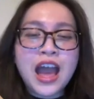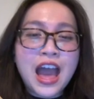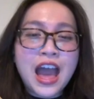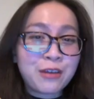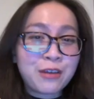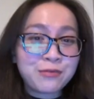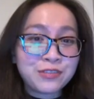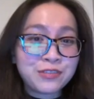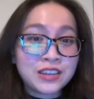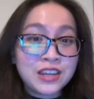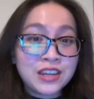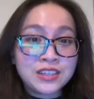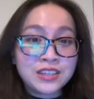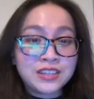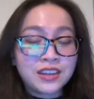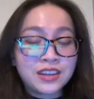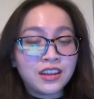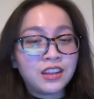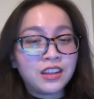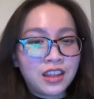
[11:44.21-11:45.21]
I've learned
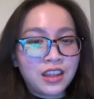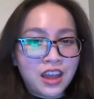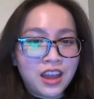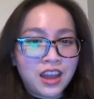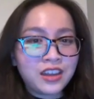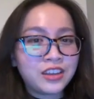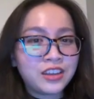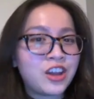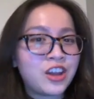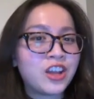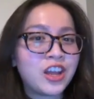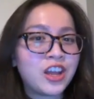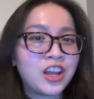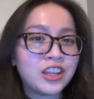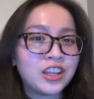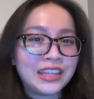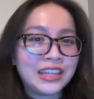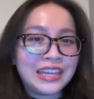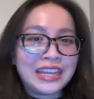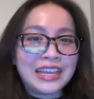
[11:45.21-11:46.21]
a lot, not
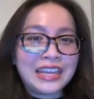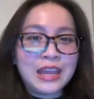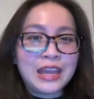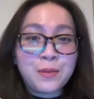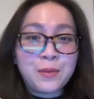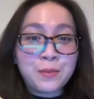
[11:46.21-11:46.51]
only